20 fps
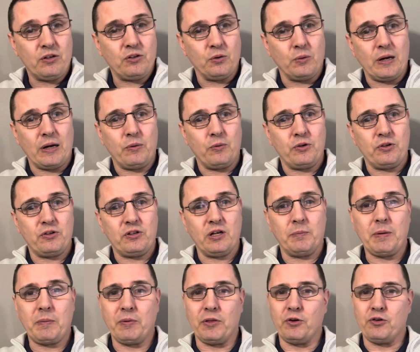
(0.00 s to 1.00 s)
So I always tell
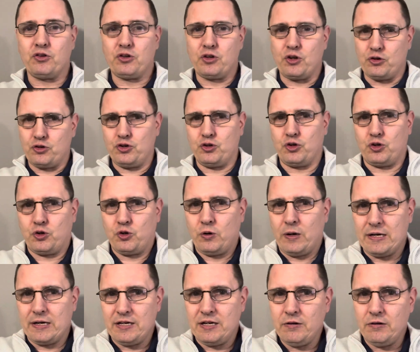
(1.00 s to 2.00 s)
people there's your
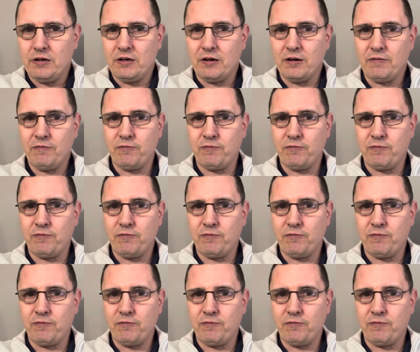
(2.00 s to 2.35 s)
criteria